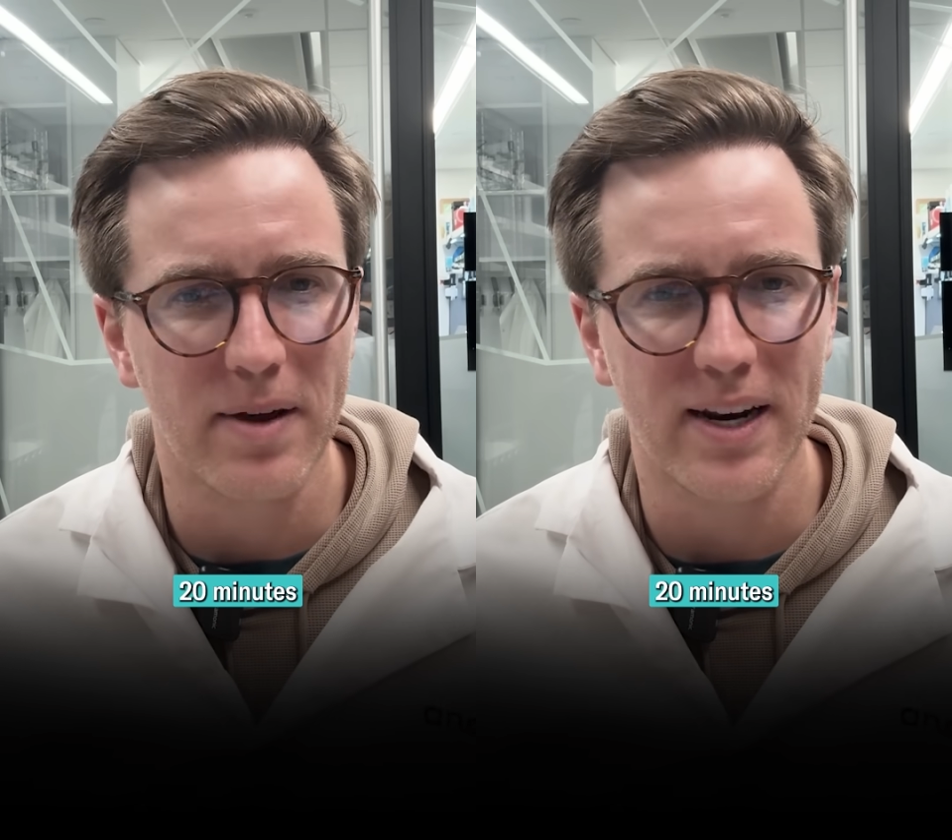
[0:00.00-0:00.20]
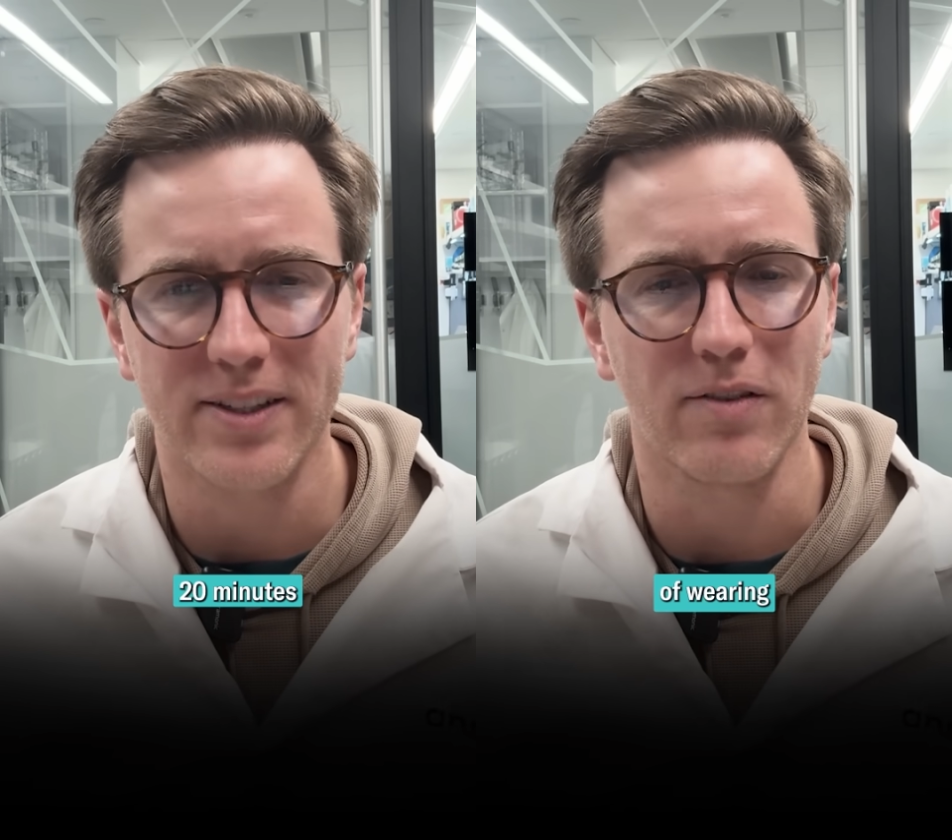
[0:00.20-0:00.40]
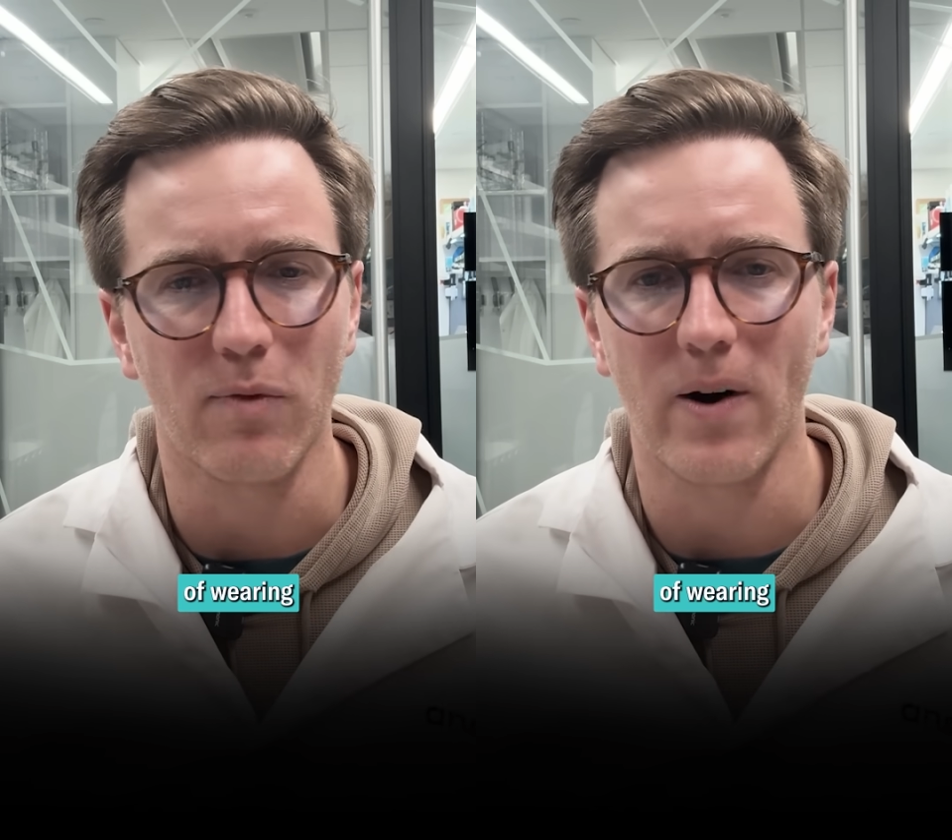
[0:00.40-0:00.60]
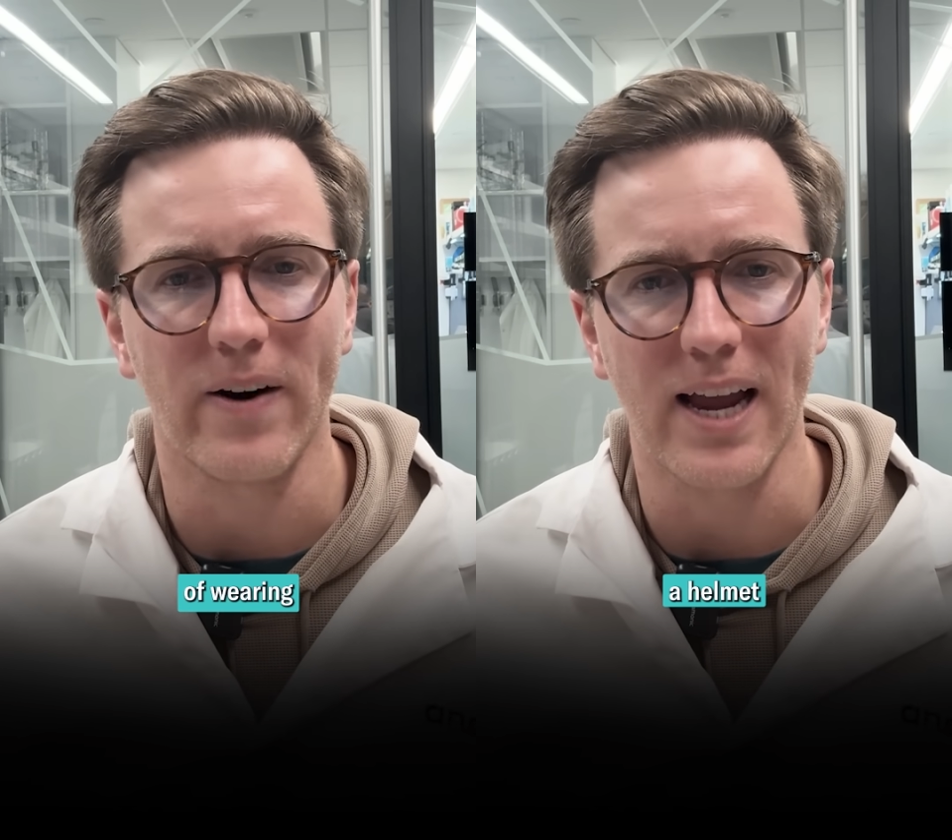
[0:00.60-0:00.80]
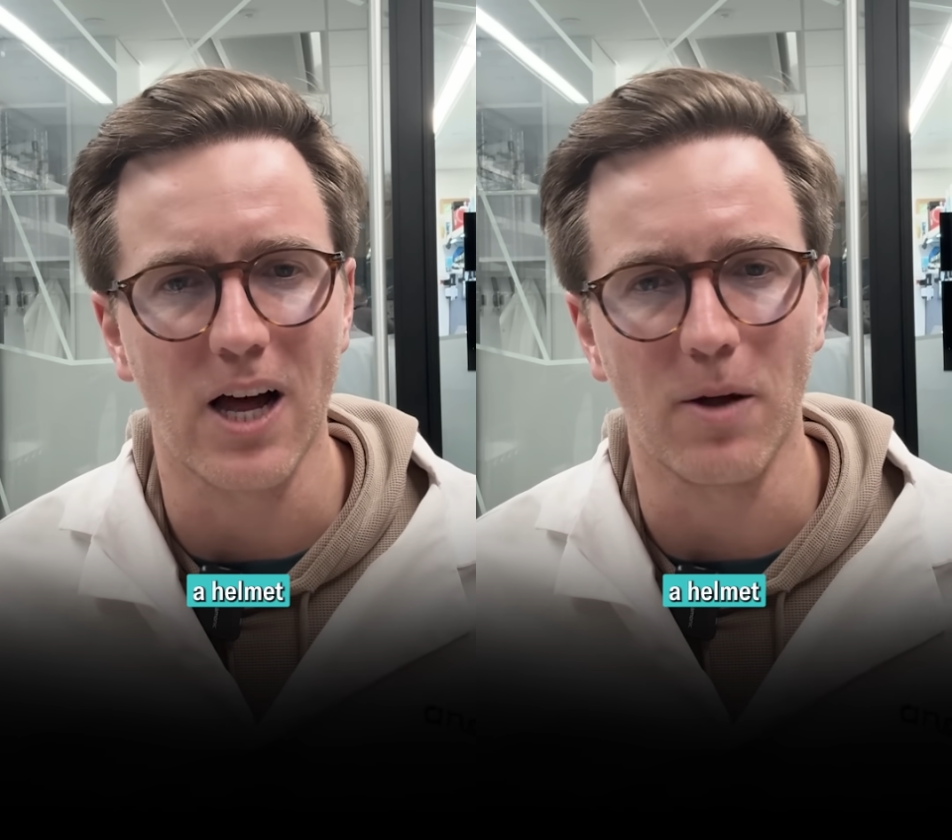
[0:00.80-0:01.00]
minutes of
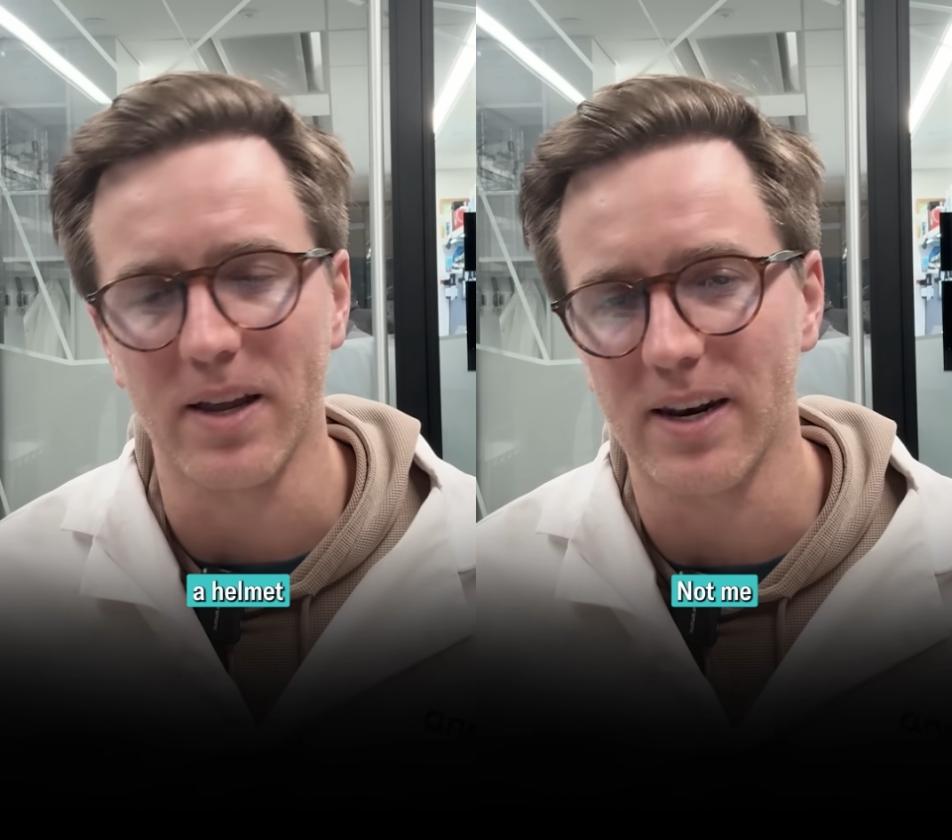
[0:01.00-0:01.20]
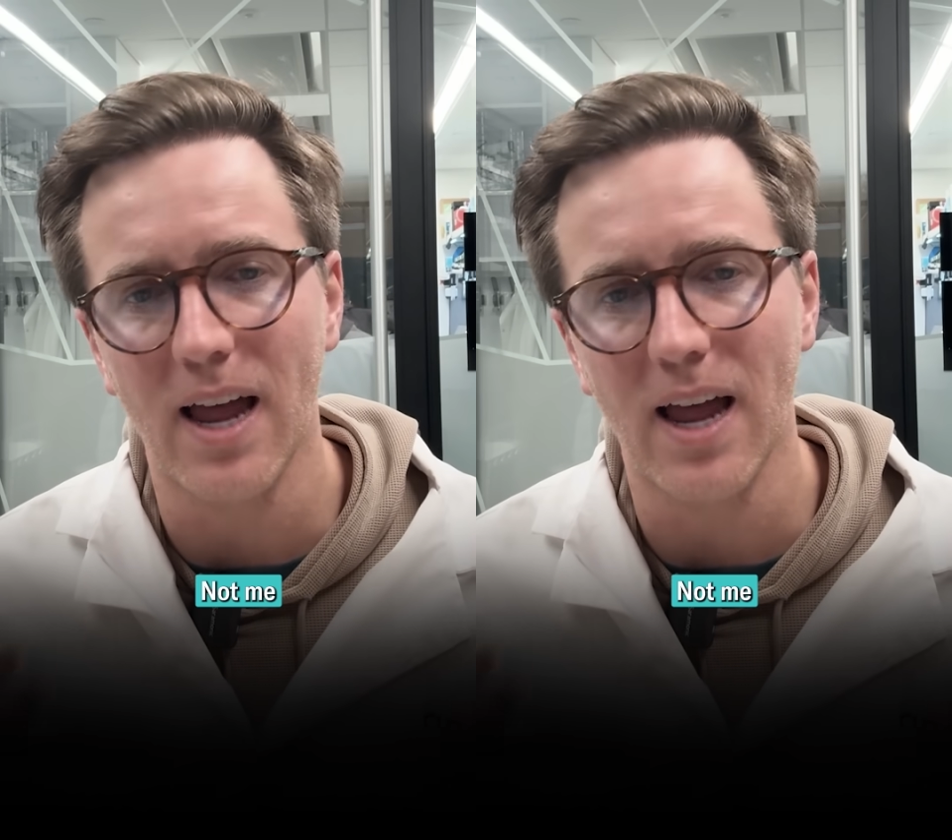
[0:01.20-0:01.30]
wearing a helmet?